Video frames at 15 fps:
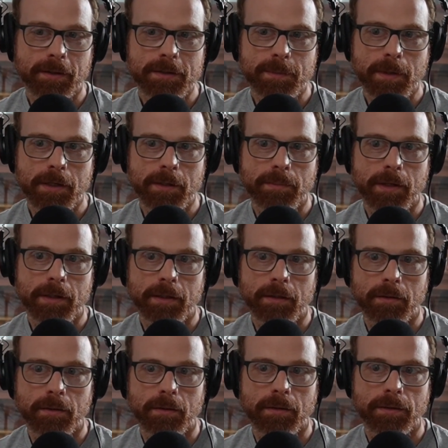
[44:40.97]
and spend a minute
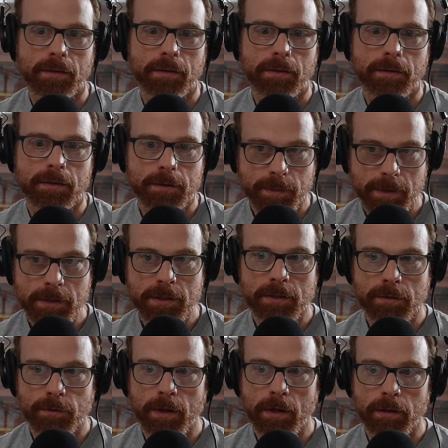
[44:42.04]
on the
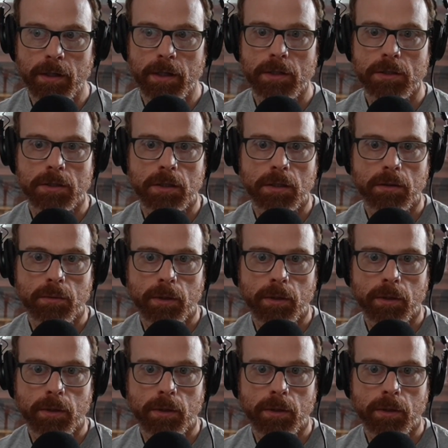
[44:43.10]
Species Foundation,